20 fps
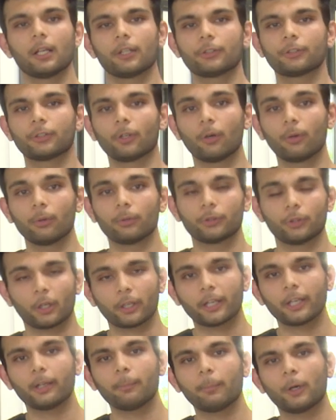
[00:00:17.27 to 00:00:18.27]
So
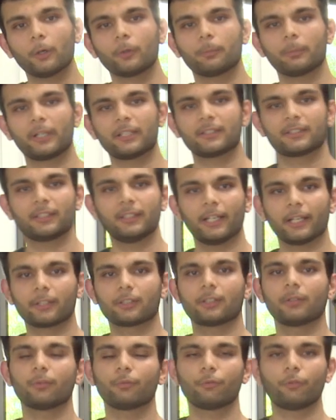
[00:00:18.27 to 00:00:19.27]
talking about my
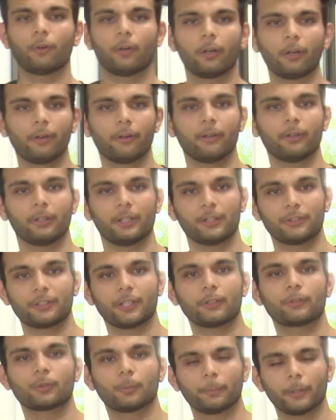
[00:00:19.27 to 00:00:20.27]
selection for
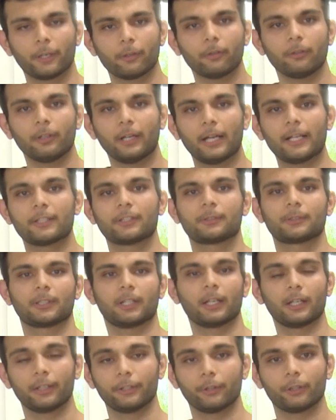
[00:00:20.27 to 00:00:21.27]
ISAE-SUPAERO as
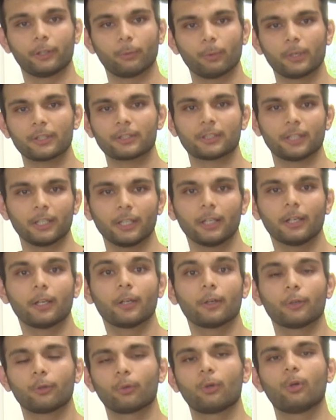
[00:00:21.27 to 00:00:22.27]
a university
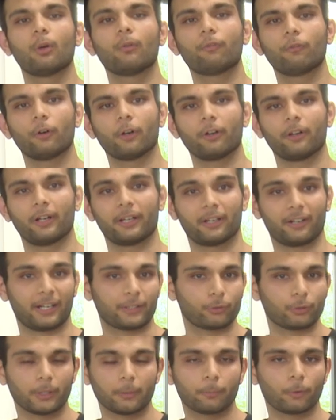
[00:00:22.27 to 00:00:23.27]
to go for a
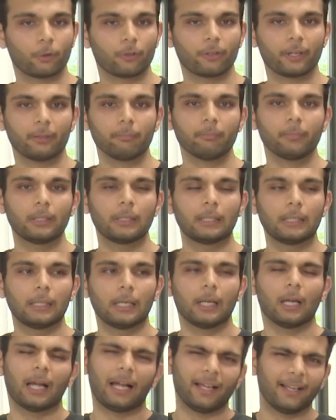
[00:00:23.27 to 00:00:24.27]
graduate program,
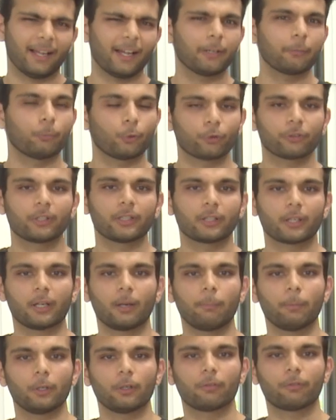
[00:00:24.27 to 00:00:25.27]
I had more than a
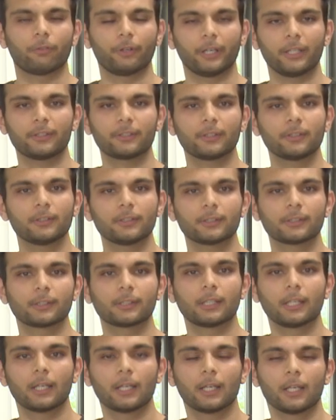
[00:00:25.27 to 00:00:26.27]
couple of reasons.
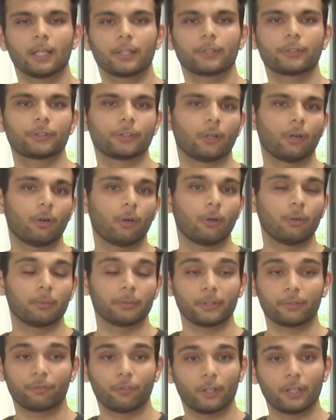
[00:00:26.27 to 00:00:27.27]
So
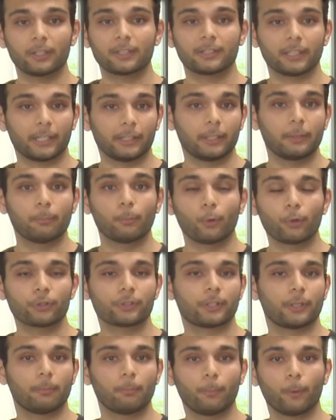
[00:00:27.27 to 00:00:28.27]
the first and the
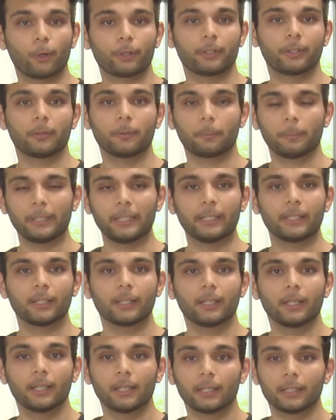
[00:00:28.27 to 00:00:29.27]
most important being,
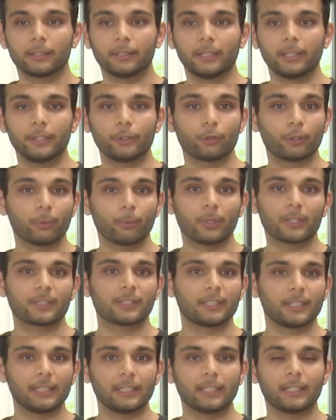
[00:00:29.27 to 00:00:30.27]
the
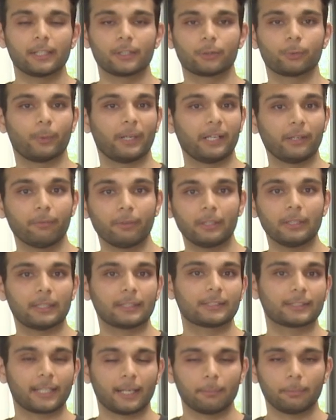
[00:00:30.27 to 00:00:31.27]
university is very well
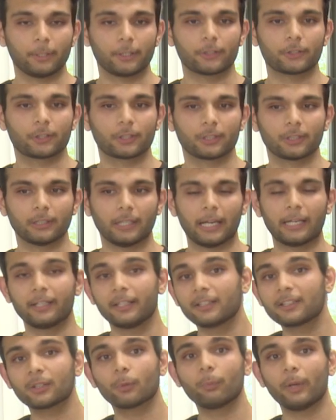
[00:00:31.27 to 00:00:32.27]
established and
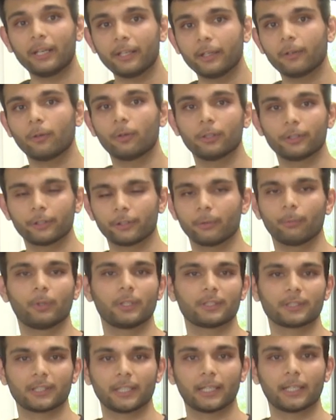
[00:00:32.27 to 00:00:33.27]
it's a very old
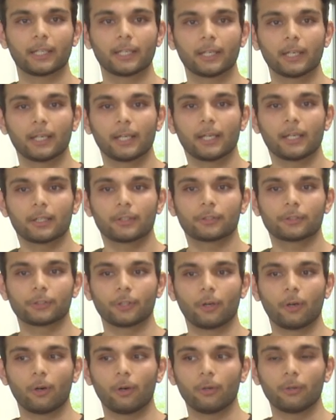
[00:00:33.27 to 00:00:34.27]
university.
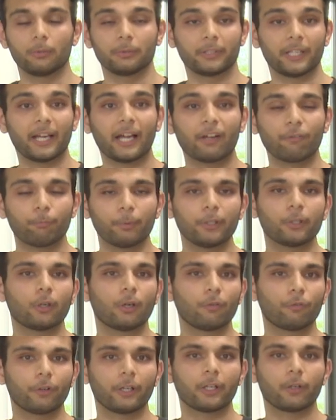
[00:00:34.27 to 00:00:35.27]
So they have been
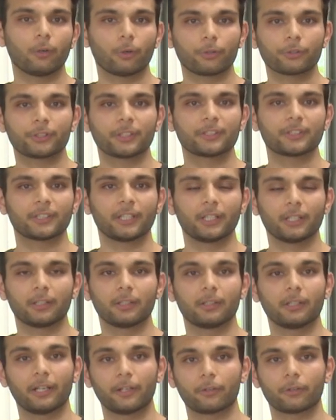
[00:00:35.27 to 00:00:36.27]
offering courses
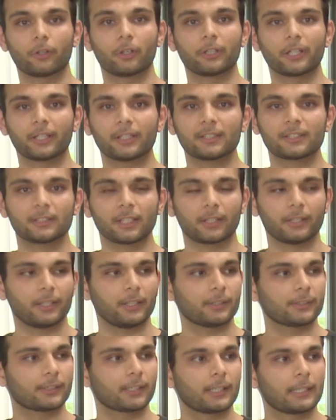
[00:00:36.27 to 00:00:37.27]
in aeronautical
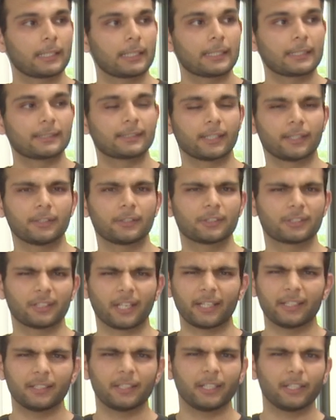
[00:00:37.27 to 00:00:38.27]
studies since
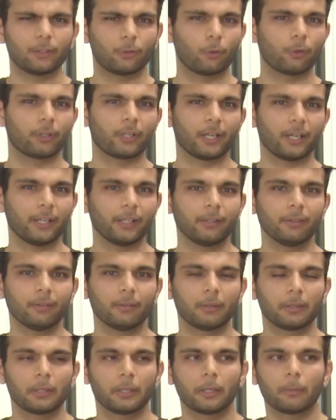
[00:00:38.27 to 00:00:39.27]
1909,
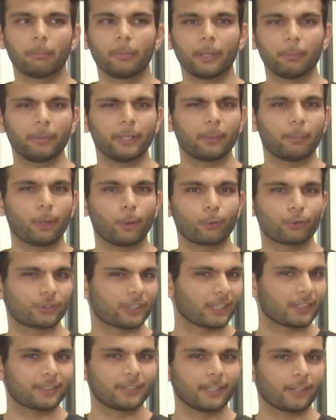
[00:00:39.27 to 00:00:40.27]
maybe about
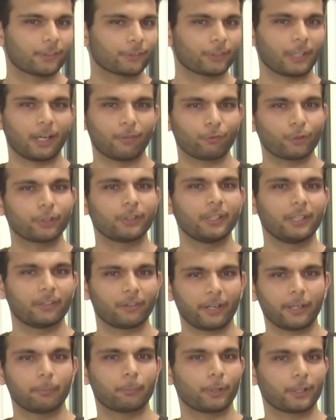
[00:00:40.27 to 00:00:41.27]
6 years after the
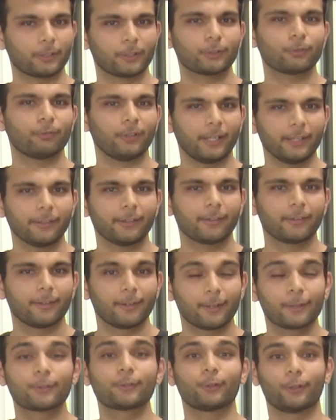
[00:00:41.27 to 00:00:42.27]
Wright brothers flight.
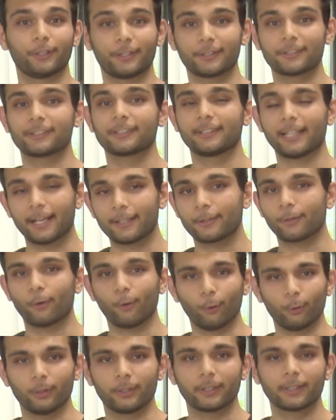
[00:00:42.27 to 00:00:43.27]
So it is that
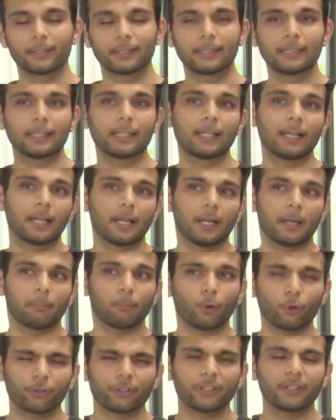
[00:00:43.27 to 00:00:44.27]
old.
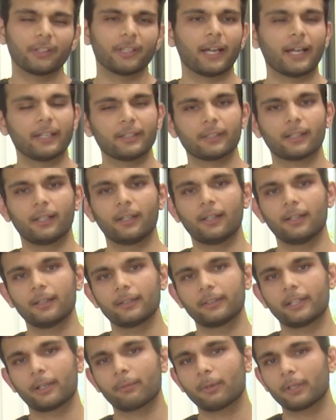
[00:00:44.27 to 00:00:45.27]
More than that,
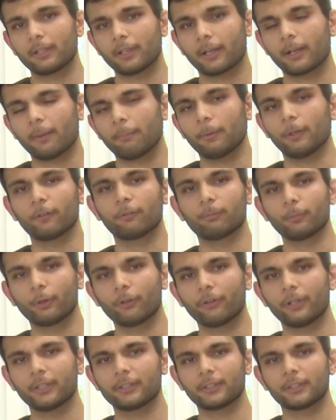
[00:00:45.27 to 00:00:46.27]
there were a couple of
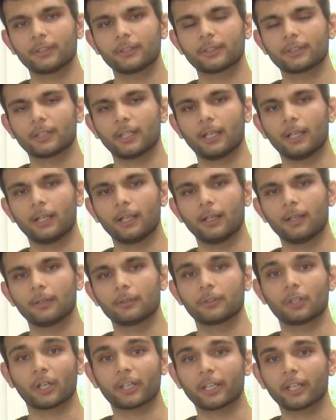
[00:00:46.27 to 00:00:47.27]
more reasons
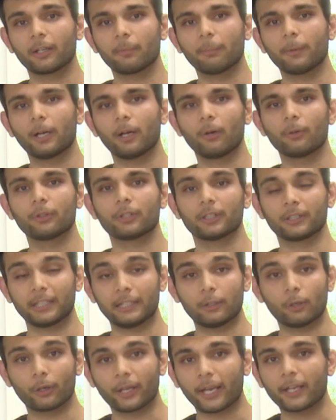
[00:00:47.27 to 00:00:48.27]
talking about
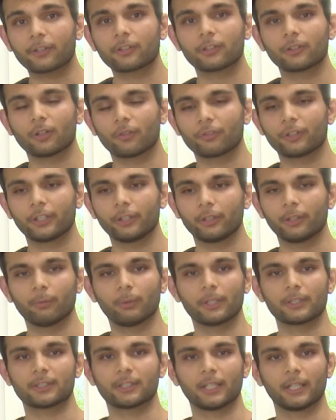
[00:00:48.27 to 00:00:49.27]
the location of the
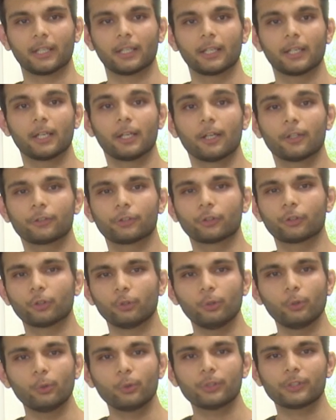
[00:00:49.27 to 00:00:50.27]
university. So
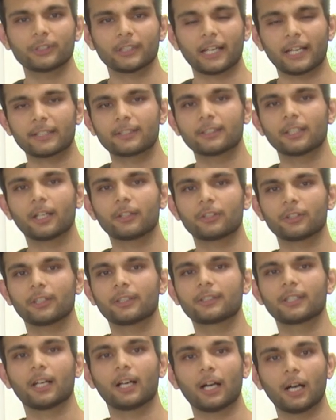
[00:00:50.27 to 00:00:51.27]
Toulouse as such
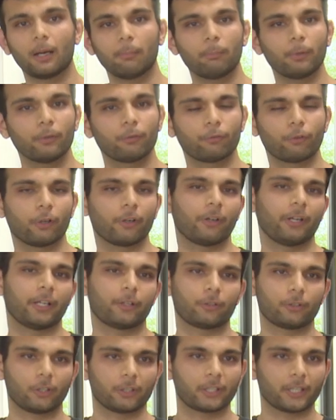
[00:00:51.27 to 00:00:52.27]
is a hub for
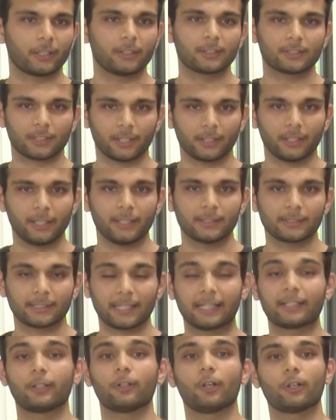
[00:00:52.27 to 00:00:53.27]
aeronautical studies
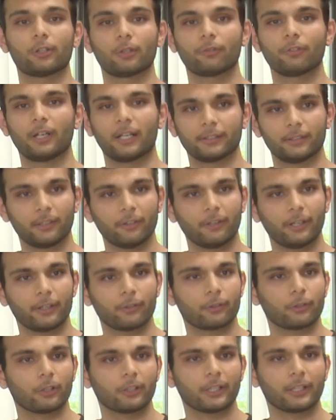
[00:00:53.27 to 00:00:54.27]
and a lot of other
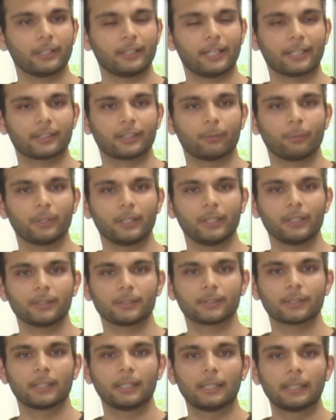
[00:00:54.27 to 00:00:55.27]
aeronautical
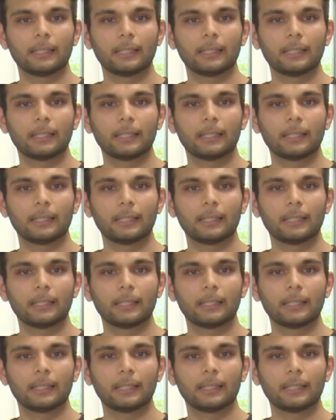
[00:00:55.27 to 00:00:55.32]
activities.